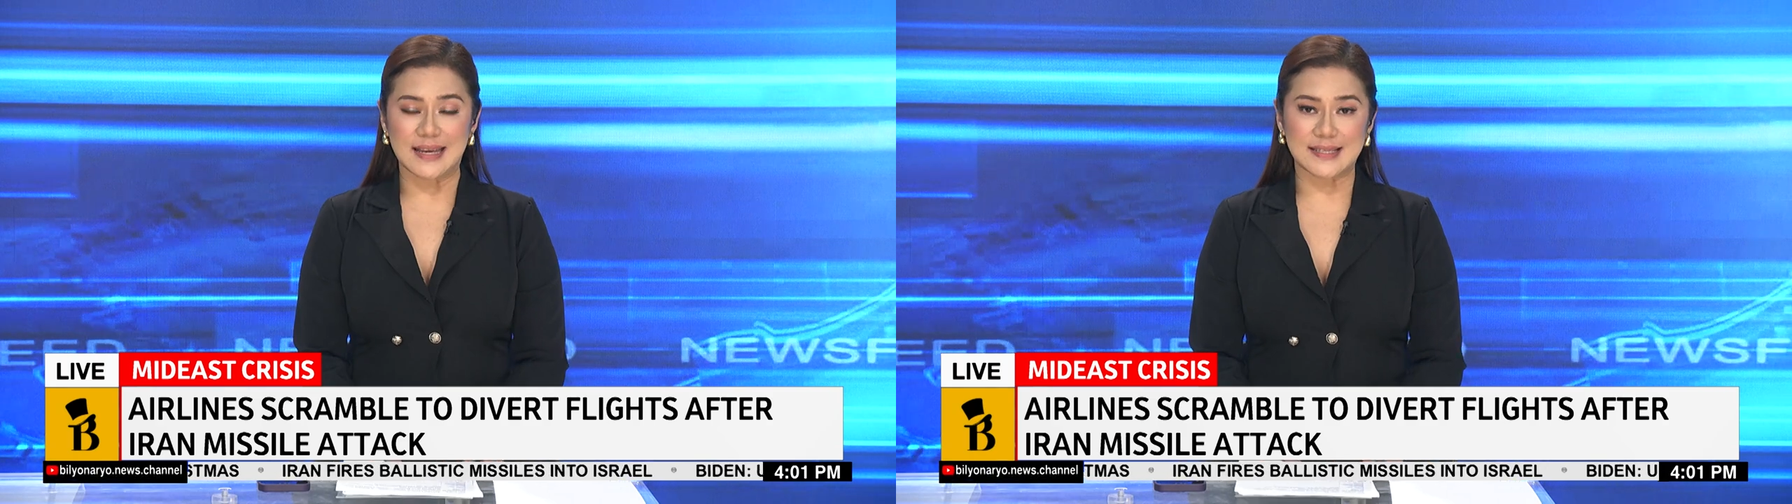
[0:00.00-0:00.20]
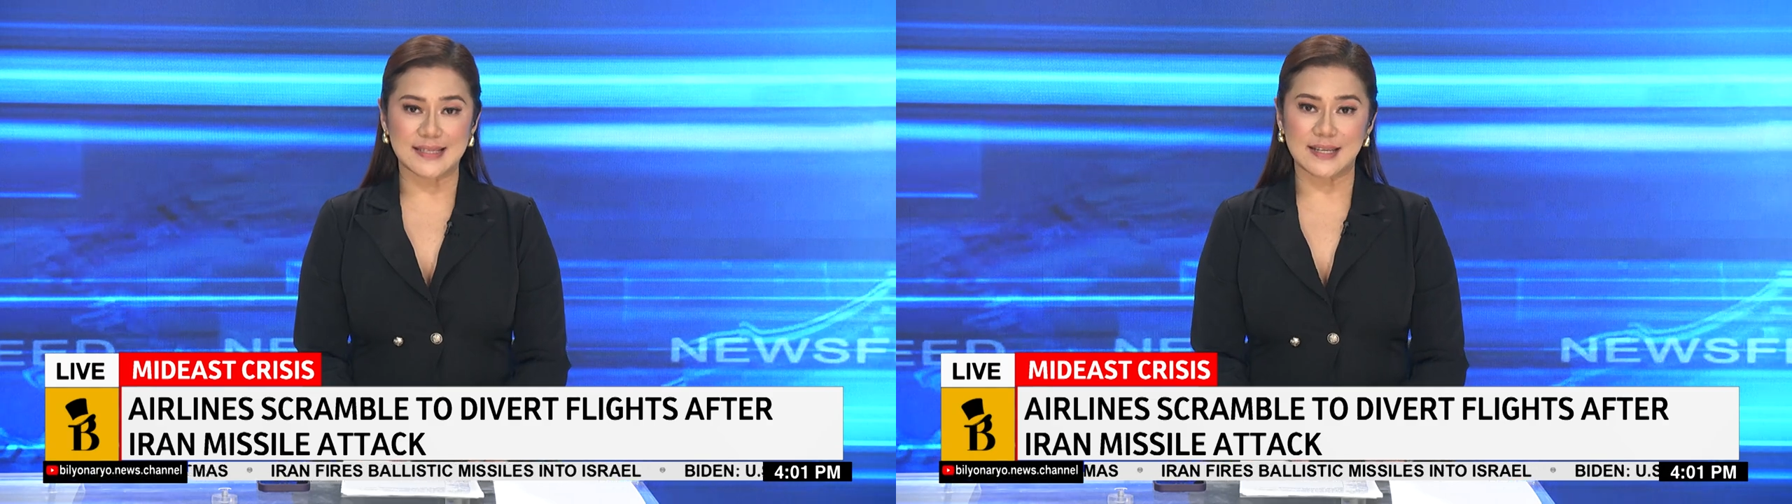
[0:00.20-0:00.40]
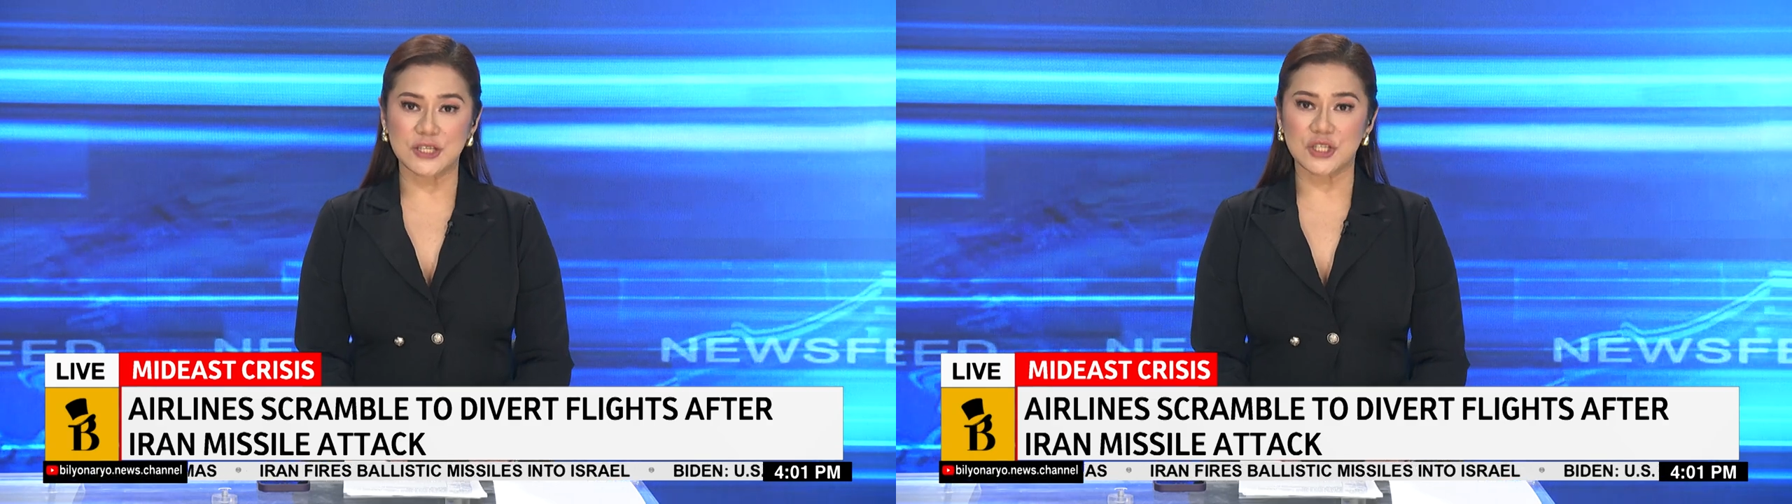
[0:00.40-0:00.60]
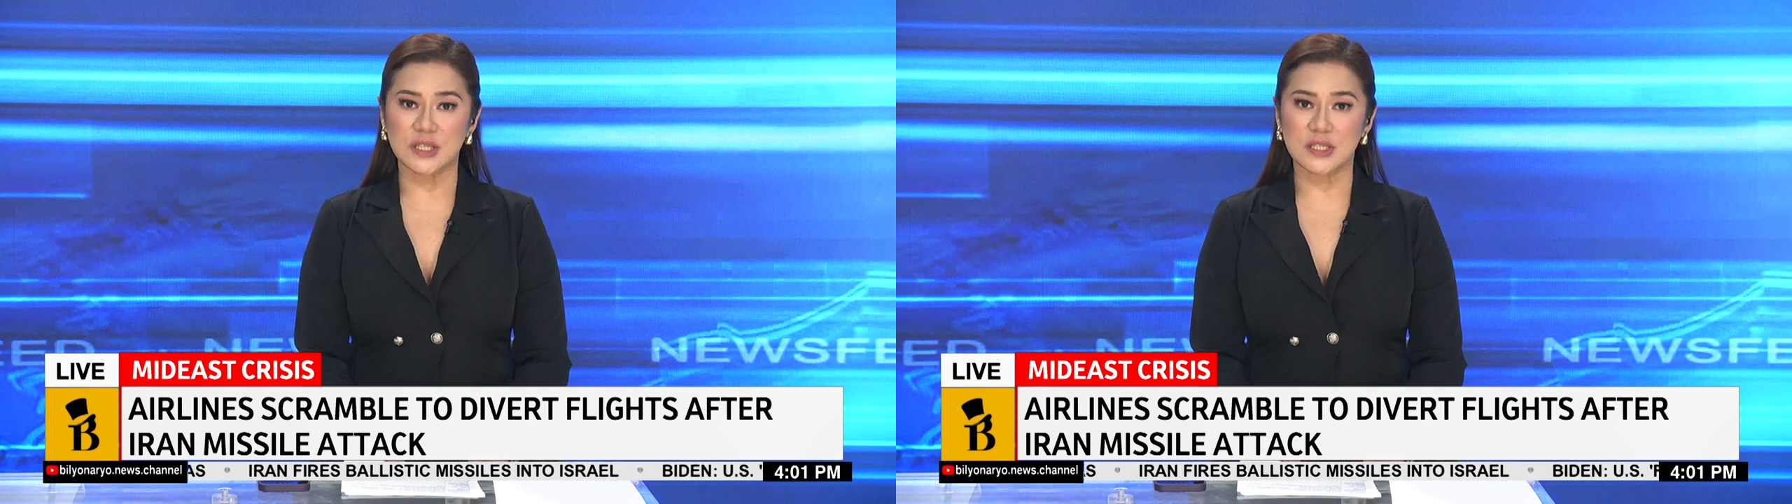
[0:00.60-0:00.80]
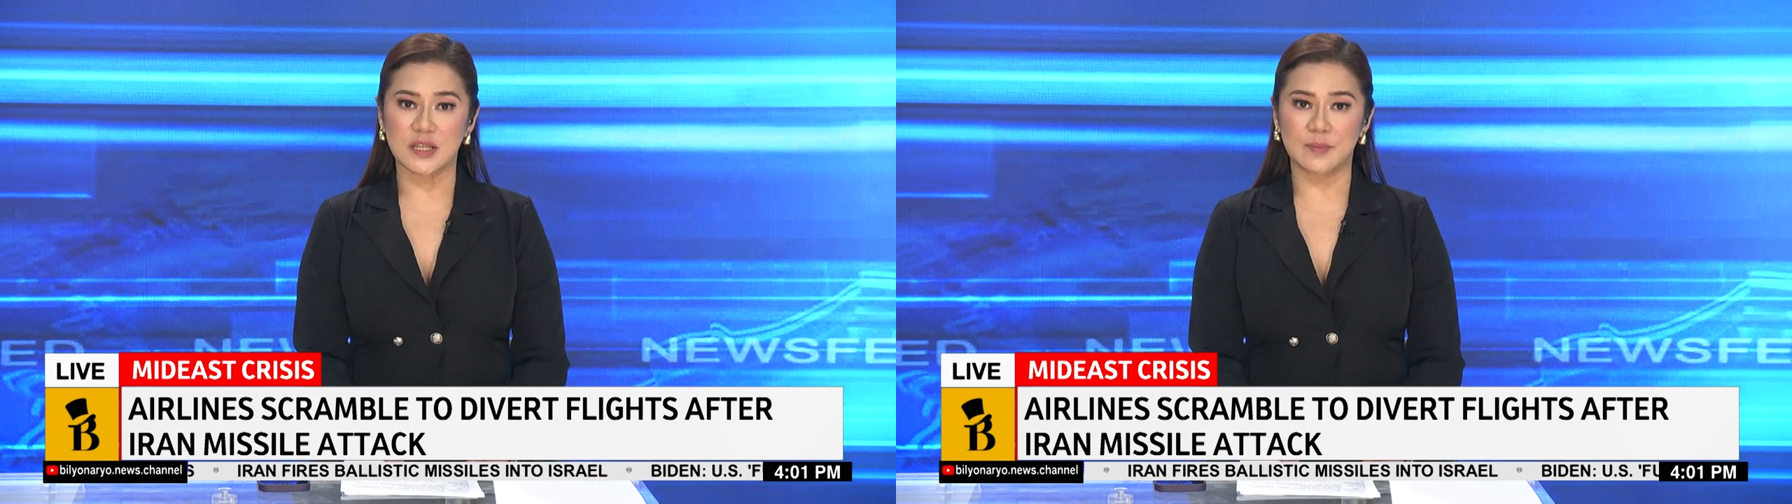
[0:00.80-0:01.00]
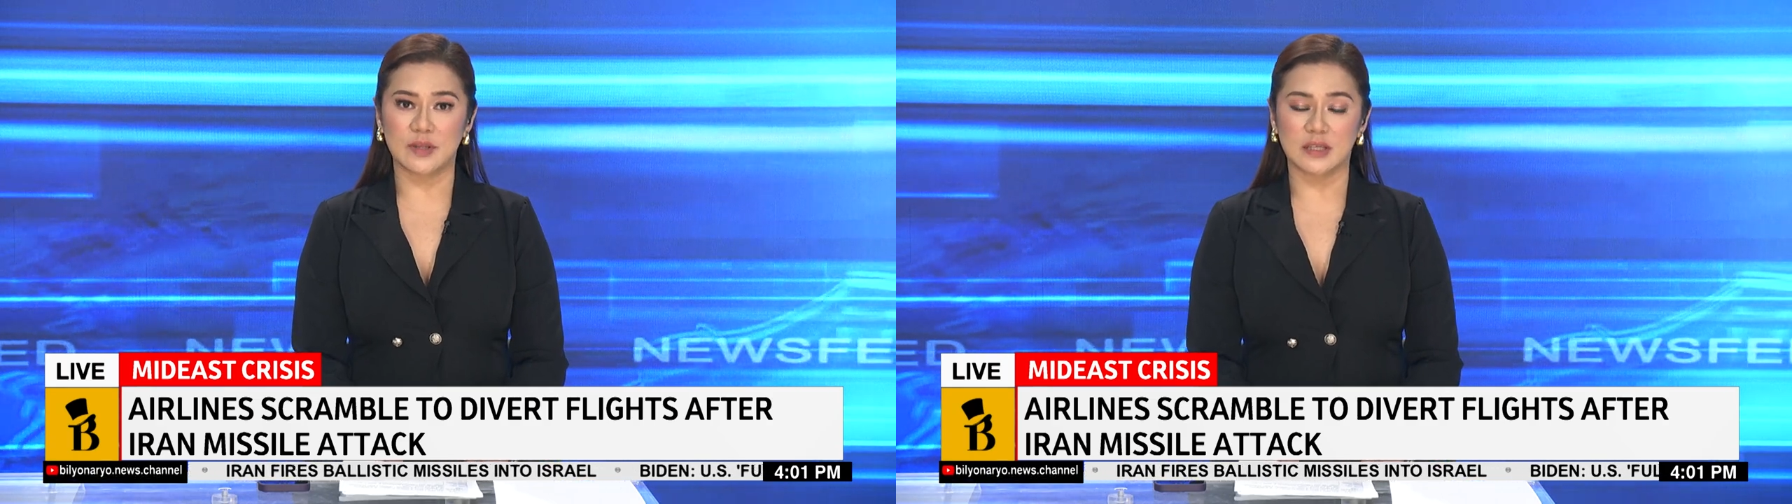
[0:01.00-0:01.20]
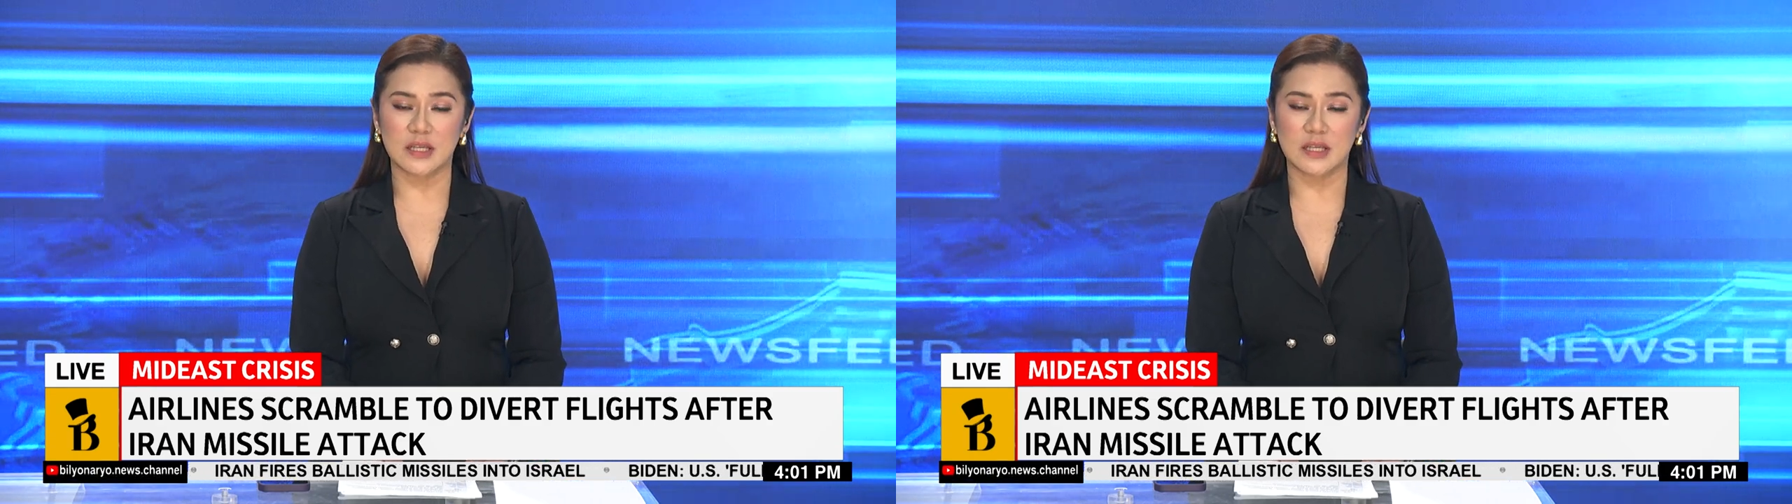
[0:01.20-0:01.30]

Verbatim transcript: as tensions in the Middle